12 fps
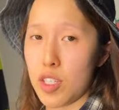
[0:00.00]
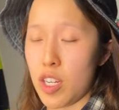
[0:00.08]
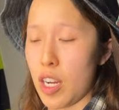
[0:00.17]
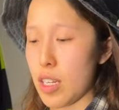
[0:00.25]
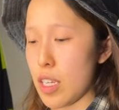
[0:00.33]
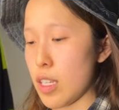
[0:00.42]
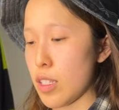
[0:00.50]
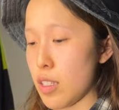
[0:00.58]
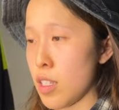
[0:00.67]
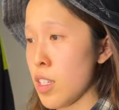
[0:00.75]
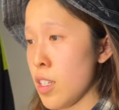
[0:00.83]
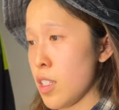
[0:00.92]
Chinese,
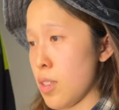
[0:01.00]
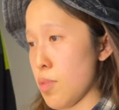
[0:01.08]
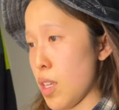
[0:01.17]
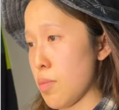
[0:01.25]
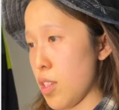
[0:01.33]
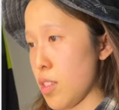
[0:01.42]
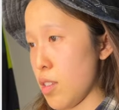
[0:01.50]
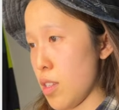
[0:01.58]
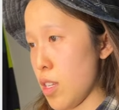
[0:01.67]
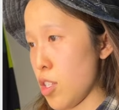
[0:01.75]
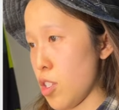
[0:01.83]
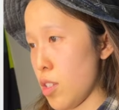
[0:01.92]
sometimes
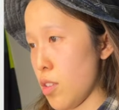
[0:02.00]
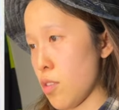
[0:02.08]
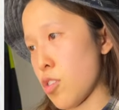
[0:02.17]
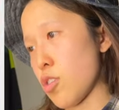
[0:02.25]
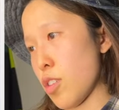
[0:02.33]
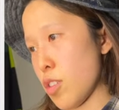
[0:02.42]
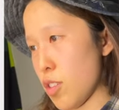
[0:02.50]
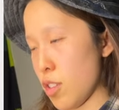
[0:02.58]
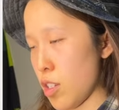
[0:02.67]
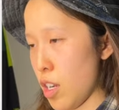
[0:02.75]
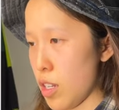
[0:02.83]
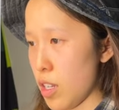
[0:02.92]
Indonesian, traditional
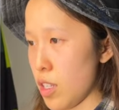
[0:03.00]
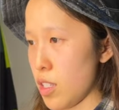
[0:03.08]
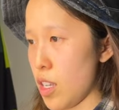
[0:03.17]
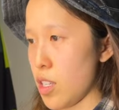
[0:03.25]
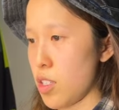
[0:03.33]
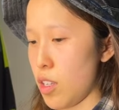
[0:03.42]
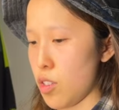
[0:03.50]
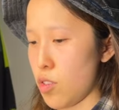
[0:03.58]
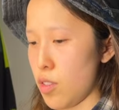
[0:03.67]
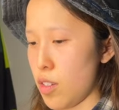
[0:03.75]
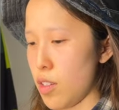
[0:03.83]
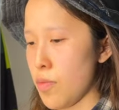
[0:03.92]
Chinese,
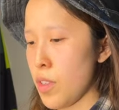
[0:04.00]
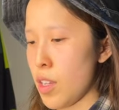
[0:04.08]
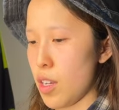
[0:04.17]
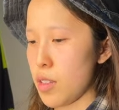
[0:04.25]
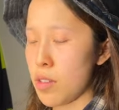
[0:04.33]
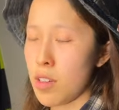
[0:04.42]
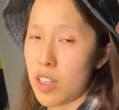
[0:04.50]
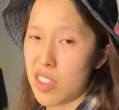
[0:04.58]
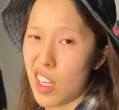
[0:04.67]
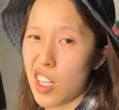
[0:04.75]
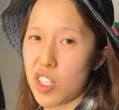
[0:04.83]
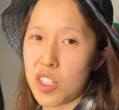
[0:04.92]
etc., and
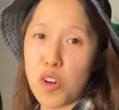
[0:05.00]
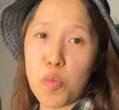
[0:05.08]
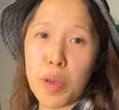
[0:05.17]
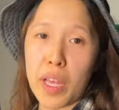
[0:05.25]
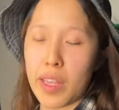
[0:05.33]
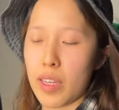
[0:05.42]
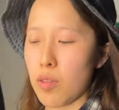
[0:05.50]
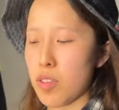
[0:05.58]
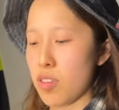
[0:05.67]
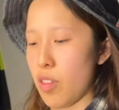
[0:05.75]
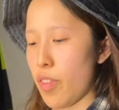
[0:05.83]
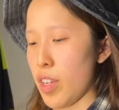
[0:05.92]
occasionally European
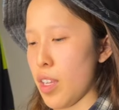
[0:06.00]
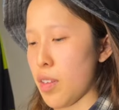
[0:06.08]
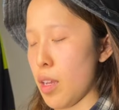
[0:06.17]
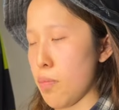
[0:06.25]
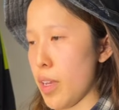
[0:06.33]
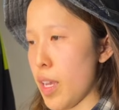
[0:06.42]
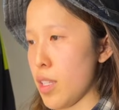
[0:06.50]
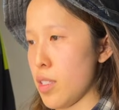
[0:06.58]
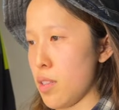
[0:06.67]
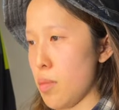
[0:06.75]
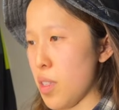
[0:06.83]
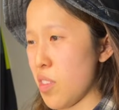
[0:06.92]
languages if I can get my hands
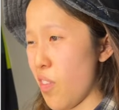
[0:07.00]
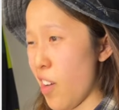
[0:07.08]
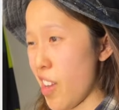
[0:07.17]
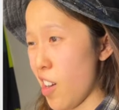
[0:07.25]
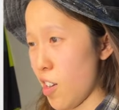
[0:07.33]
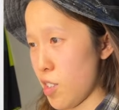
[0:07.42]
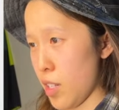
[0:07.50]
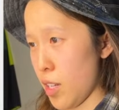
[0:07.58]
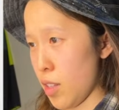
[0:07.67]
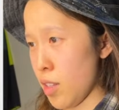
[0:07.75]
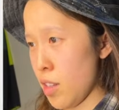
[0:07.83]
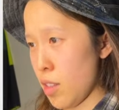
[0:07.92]
on them. It's very hard to
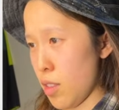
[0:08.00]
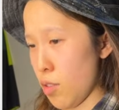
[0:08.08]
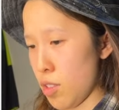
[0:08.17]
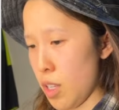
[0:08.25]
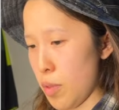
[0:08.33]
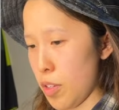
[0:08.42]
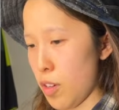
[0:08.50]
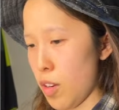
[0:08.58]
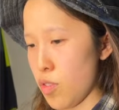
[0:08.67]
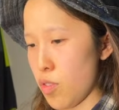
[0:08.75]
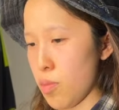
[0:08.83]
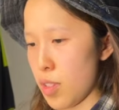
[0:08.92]
get those type of
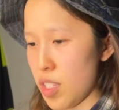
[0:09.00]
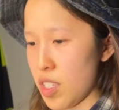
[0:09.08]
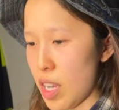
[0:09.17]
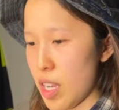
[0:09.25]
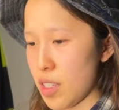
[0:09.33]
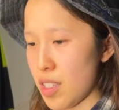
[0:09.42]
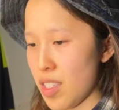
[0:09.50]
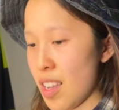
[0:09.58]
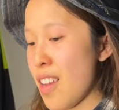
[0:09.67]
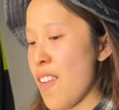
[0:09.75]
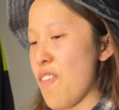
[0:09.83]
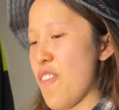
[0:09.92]
cards from the States.
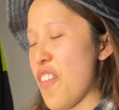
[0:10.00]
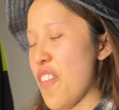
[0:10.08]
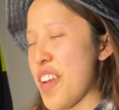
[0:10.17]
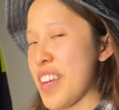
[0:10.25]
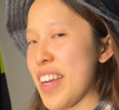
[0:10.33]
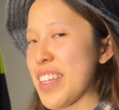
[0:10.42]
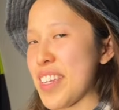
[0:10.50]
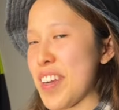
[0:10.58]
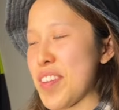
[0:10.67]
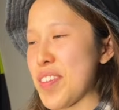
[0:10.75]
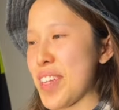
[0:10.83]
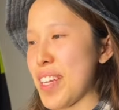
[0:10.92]
Very nice
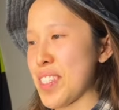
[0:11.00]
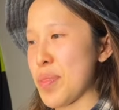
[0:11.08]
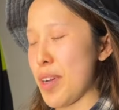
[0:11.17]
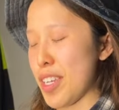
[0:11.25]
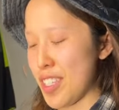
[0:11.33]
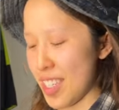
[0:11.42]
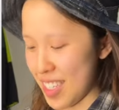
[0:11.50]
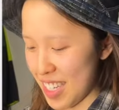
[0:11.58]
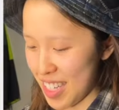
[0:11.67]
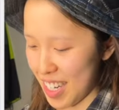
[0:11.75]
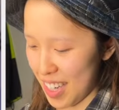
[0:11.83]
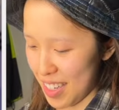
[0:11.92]
Aerodactyl by
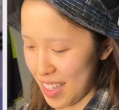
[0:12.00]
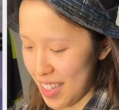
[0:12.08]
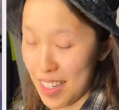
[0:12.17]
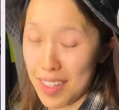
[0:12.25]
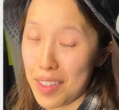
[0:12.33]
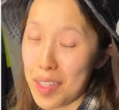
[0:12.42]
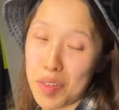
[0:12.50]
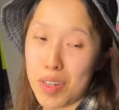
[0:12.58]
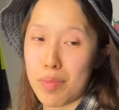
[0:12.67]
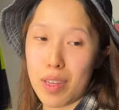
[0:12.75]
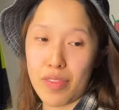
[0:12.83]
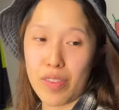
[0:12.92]
Shinji Kanda, another one
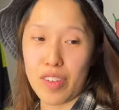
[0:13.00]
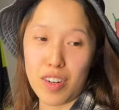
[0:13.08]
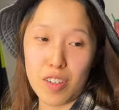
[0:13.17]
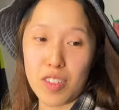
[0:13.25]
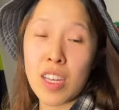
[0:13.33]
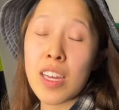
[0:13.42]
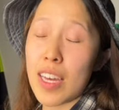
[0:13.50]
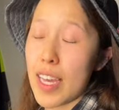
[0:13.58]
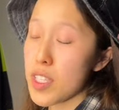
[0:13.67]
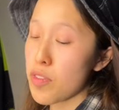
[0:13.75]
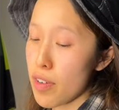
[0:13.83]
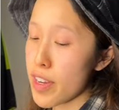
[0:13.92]
of my favorite artists.
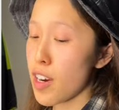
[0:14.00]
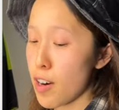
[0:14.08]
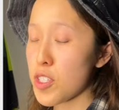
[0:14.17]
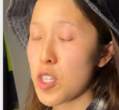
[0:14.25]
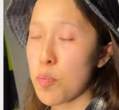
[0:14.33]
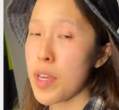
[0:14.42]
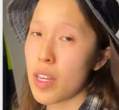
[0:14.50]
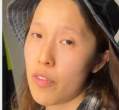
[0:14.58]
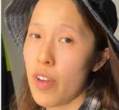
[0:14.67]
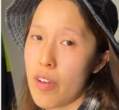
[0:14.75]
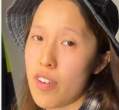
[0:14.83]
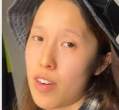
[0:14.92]
It's very hard to pick a
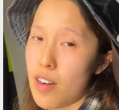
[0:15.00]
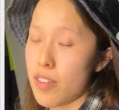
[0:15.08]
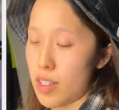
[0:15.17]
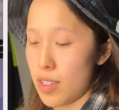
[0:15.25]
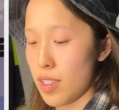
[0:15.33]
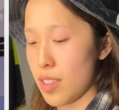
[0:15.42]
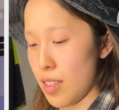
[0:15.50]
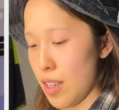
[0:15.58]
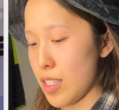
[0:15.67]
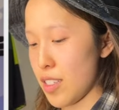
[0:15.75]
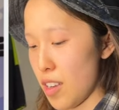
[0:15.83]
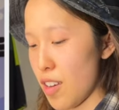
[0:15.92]
favorite artist.
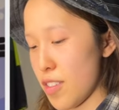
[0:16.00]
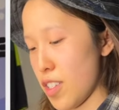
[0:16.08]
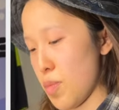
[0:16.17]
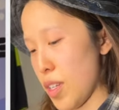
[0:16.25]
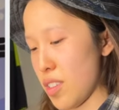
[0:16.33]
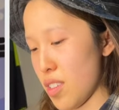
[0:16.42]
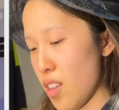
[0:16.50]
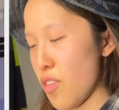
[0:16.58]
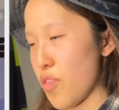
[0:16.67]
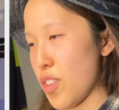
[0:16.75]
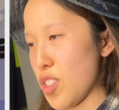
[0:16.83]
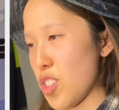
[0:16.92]
As an artist
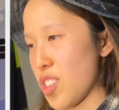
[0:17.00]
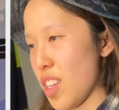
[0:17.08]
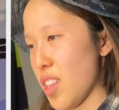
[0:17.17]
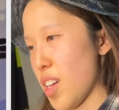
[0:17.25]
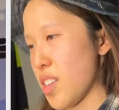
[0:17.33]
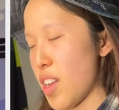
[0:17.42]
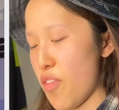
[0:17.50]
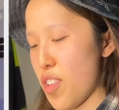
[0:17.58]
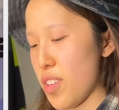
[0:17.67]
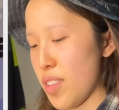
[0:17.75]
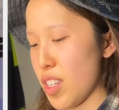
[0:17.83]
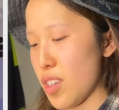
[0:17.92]
myself, there's just a lot of
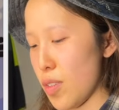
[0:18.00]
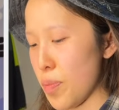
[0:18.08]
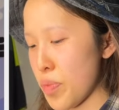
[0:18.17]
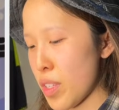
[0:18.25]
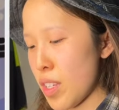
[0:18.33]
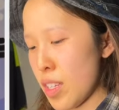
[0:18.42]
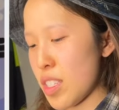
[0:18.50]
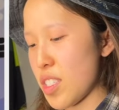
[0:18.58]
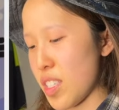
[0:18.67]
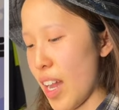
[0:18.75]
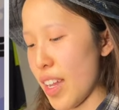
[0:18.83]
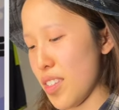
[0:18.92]
different, you know,
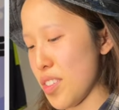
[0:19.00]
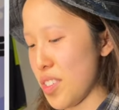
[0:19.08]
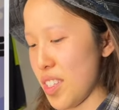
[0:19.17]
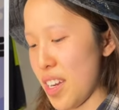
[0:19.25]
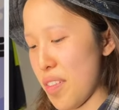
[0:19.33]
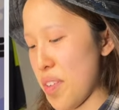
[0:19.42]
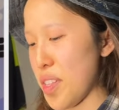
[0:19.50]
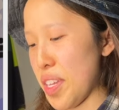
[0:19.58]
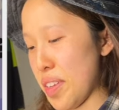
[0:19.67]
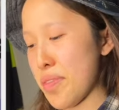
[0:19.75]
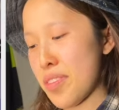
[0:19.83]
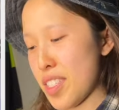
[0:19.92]
styles that I
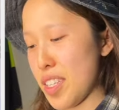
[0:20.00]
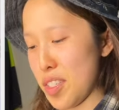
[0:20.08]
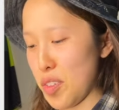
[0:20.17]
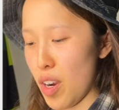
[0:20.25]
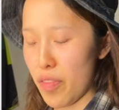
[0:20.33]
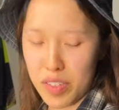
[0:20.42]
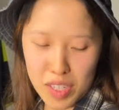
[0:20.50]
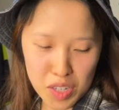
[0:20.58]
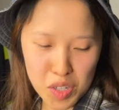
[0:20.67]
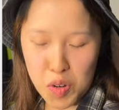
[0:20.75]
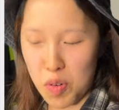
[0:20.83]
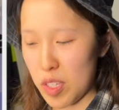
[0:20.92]
really tend to gravitate
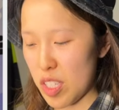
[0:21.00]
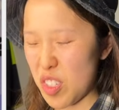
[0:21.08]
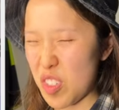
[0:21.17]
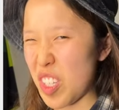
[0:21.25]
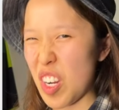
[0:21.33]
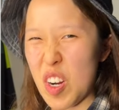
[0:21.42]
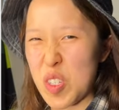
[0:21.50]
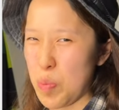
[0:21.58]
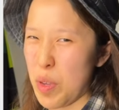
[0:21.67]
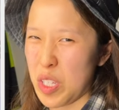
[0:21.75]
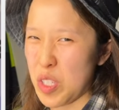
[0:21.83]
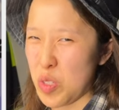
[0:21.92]
towards. It's really hard to
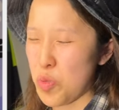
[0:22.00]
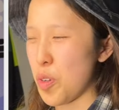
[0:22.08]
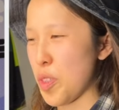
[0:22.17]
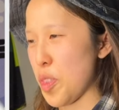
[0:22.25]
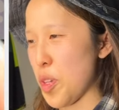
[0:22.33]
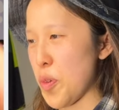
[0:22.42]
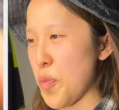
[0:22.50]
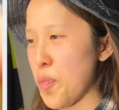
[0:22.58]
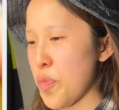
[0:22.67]
pick just one though.